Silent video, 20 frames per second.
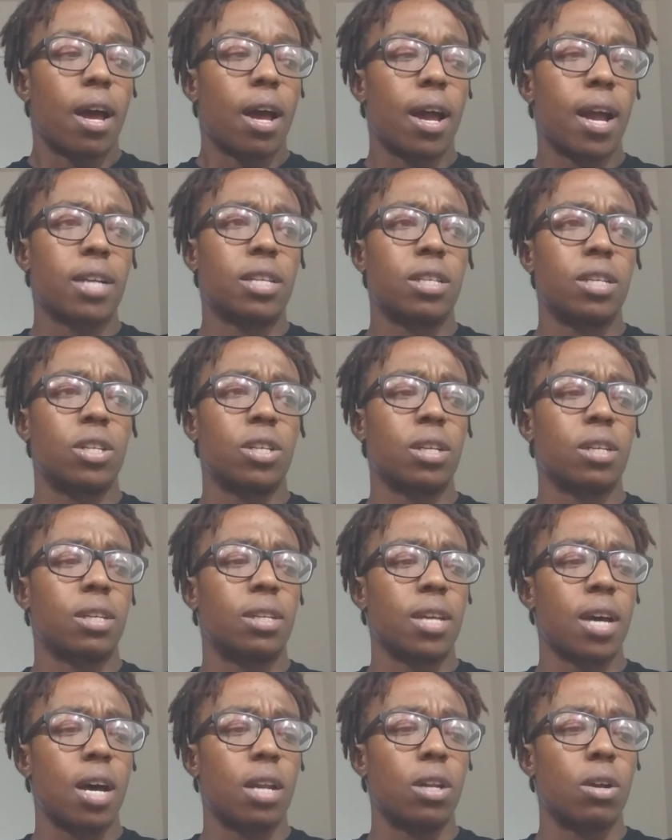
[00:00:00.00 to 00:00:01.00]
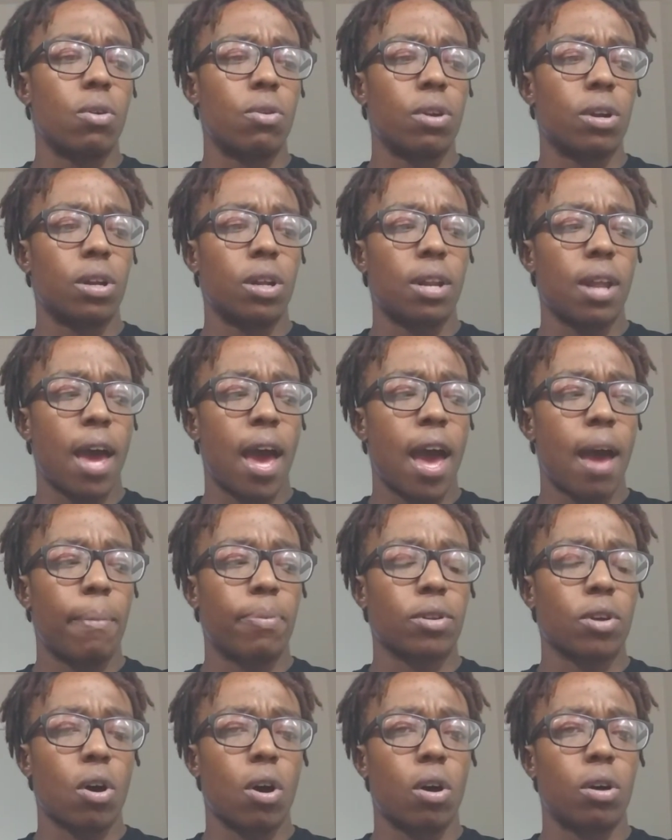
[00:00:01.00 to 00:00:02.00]
I actually just downloaded an
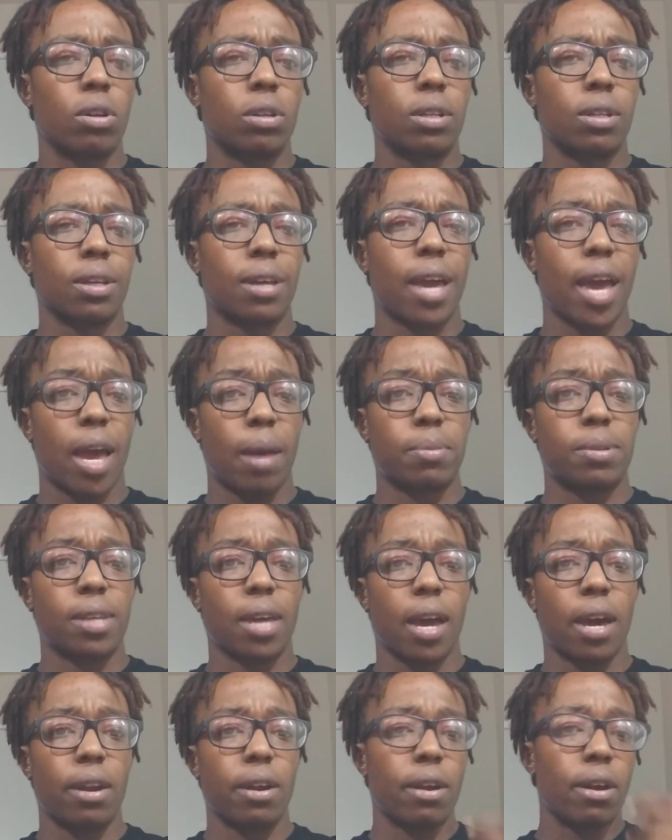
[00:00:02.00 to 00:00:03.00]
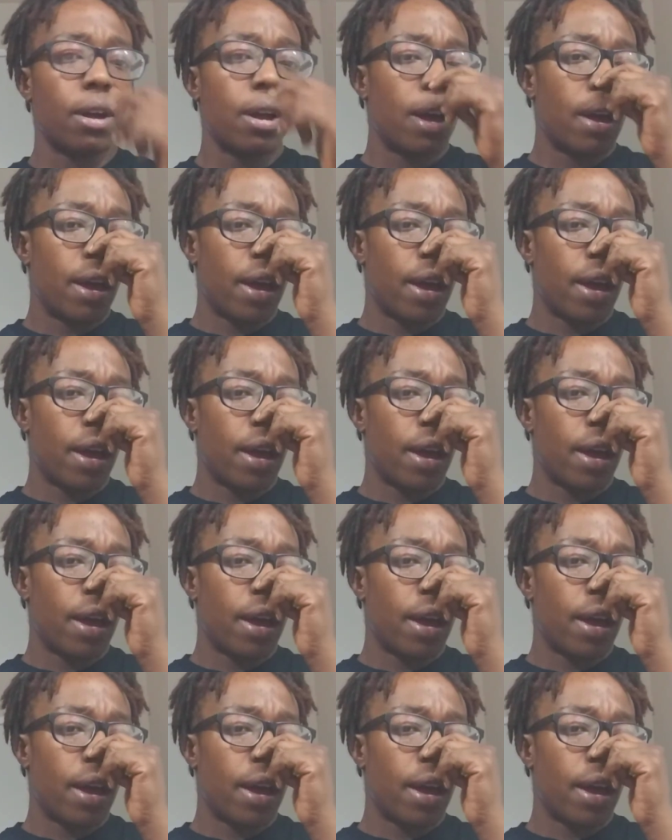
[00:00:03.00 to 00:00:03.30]
app called Cam Scanner,